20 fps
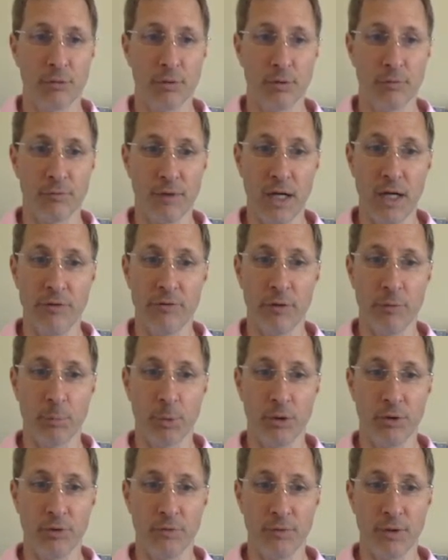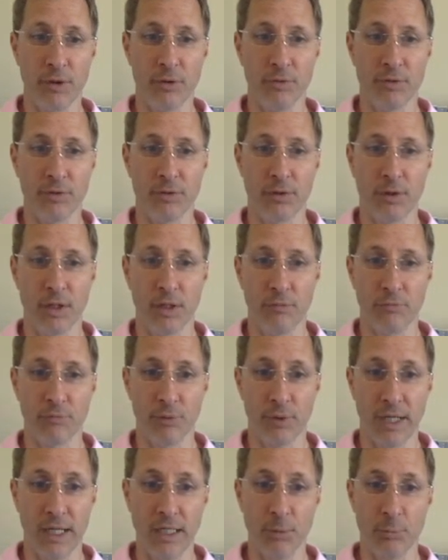for 5 it prints false,
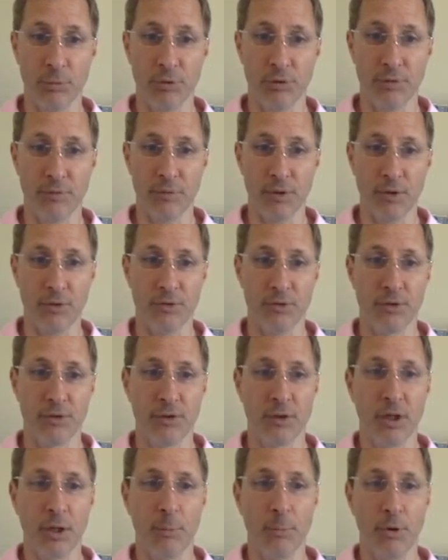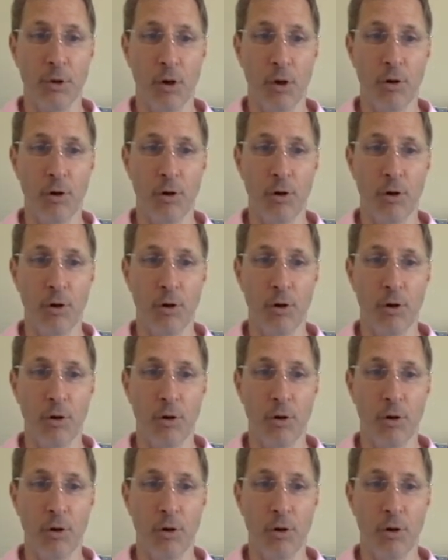and for 8 it prints false.